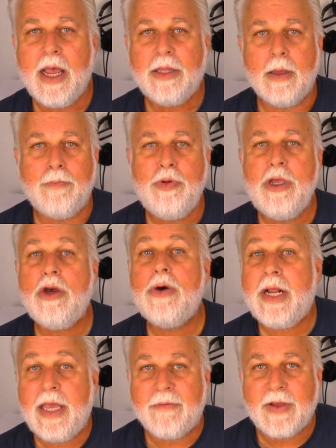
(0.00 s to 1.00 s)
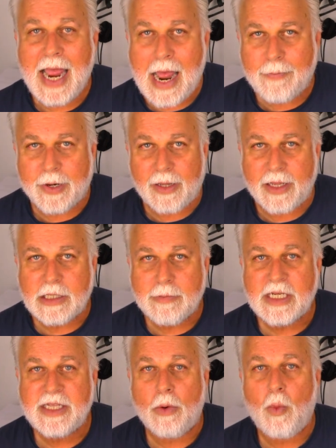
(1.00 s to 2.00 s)
The beauty of capitalism
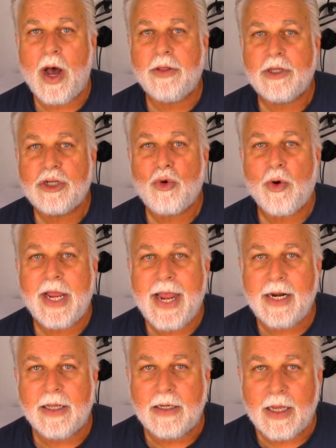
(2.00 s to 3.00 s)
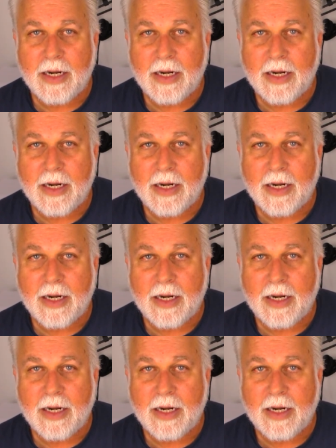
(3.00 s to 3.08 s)
is that wealth is created.